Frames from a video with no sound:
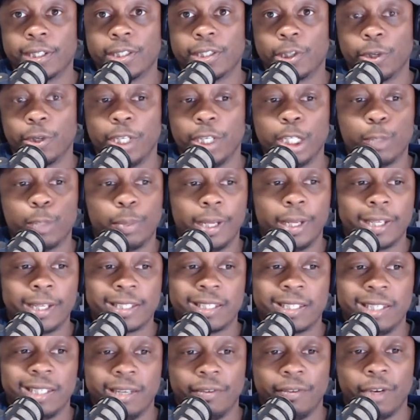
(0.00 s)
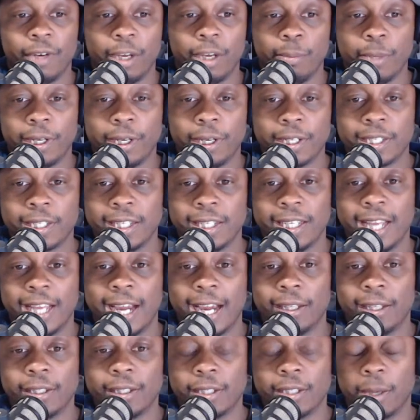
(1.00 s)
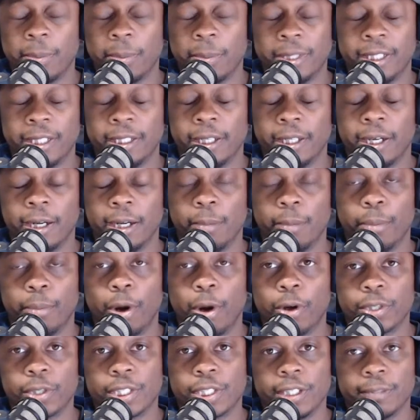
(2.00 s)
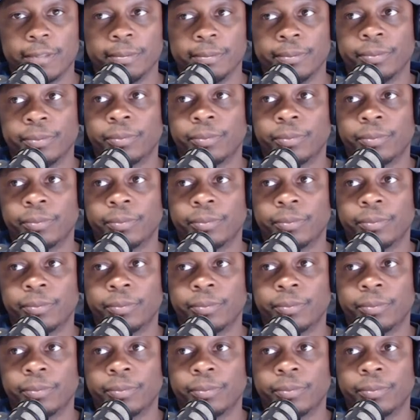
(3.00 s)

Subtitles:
So he's playing significant minutes in Boston,